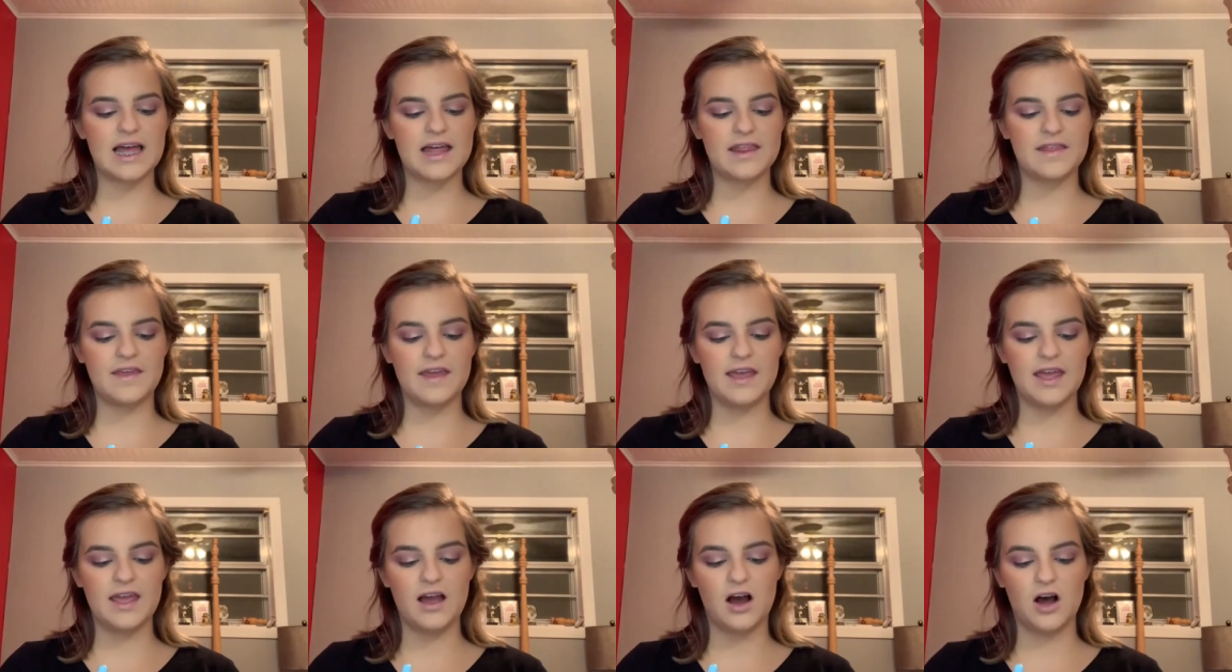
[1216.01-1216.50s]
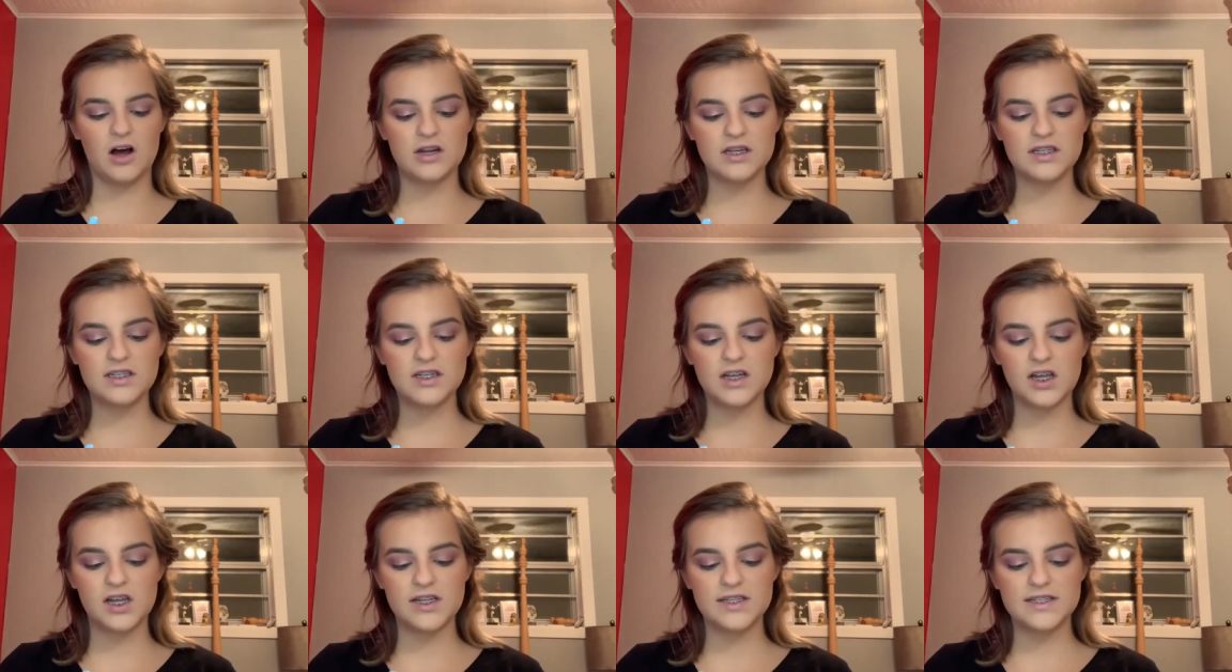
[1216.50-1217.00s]
the
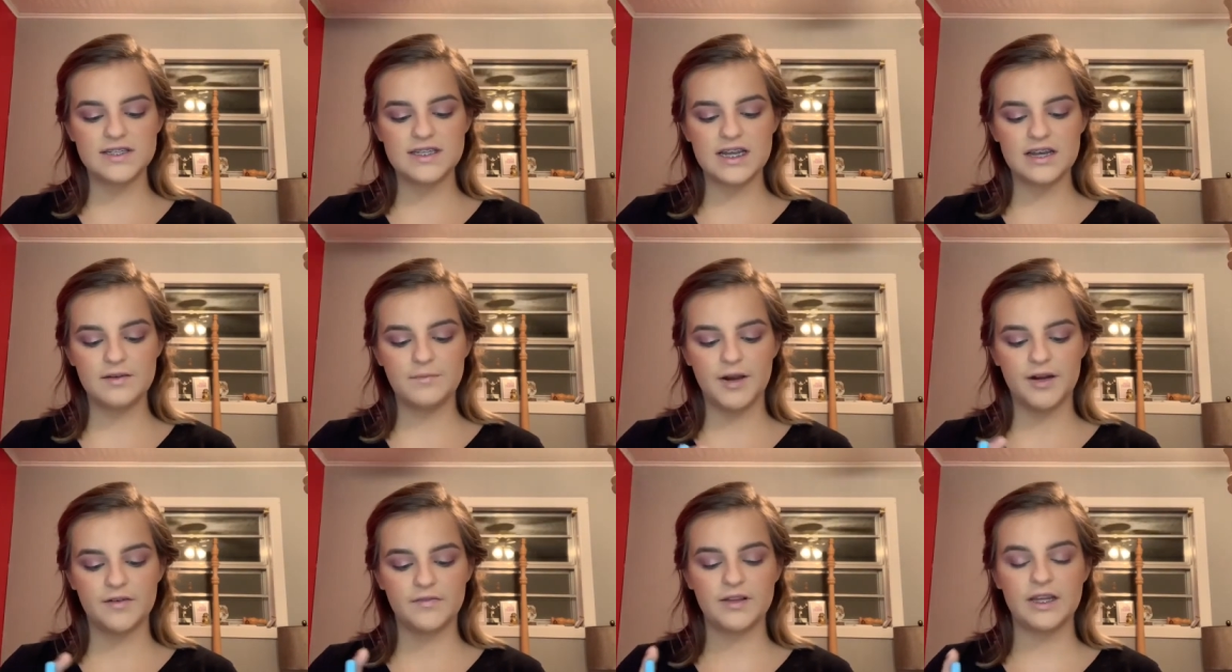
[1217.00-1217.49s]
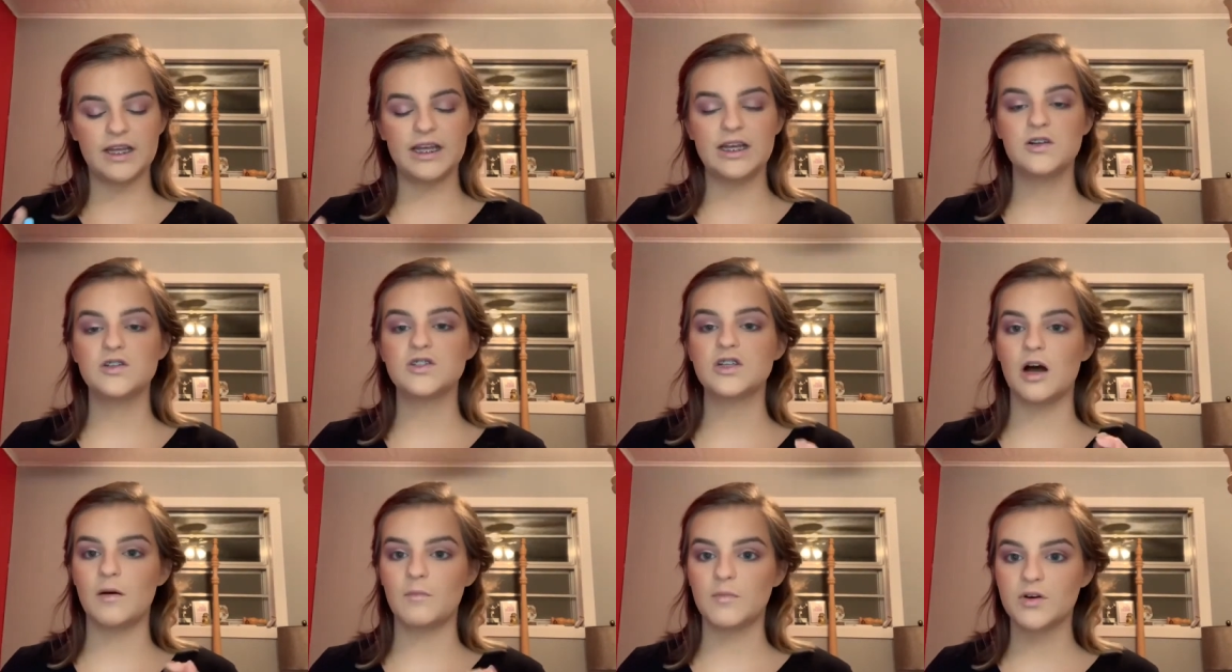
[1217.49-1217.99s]
Anastasia Beverly
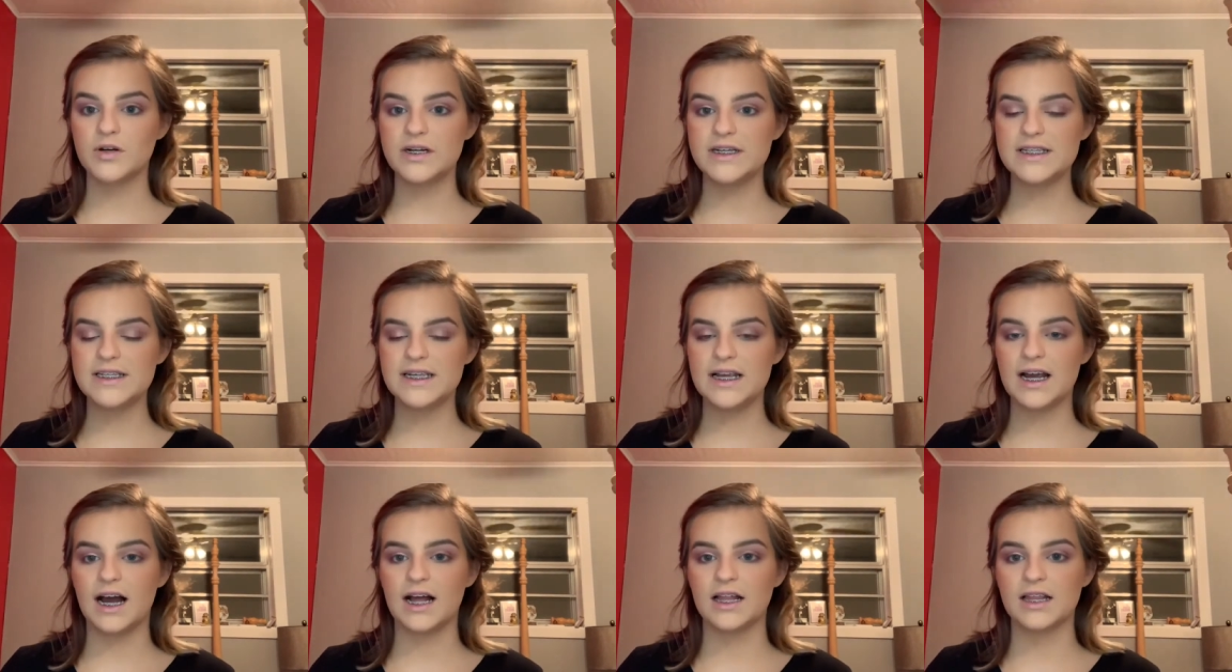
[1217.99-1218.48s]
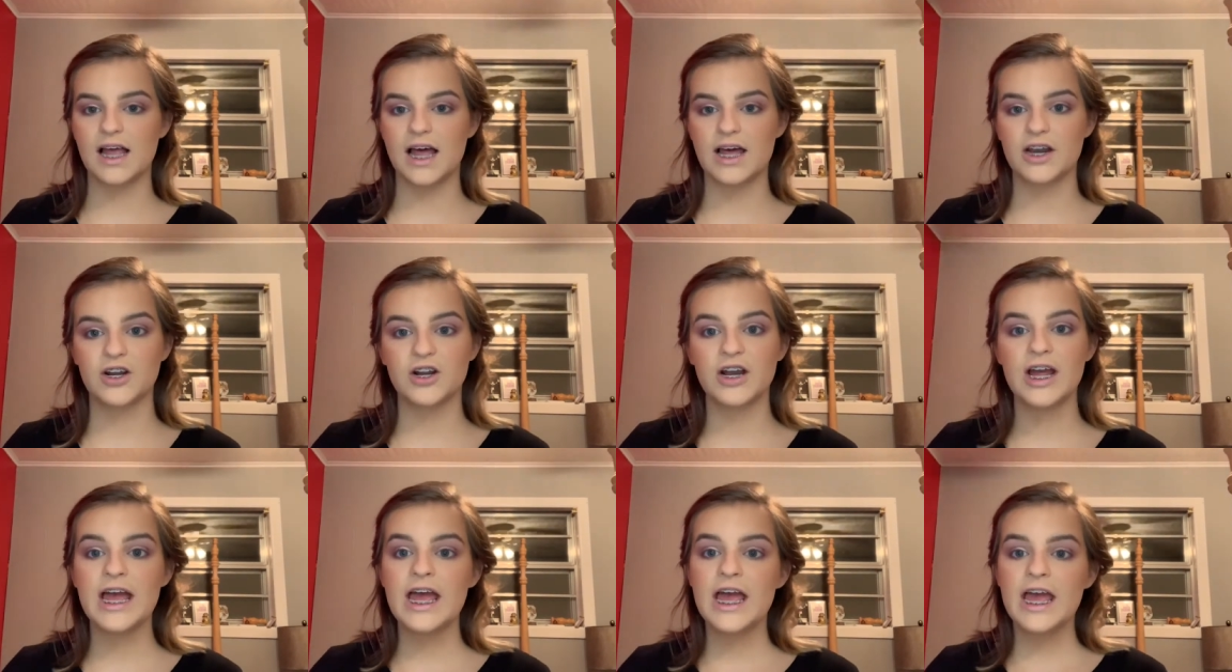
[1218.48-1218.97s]
Hills Amrezy
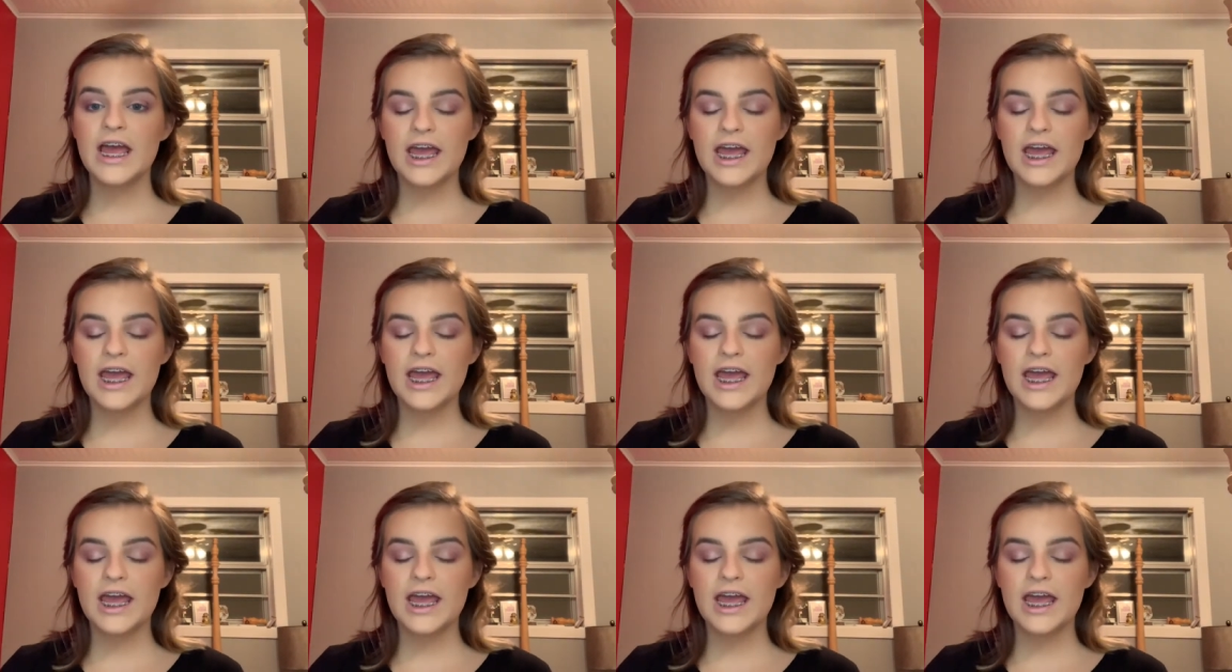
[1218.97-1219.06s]
highlighter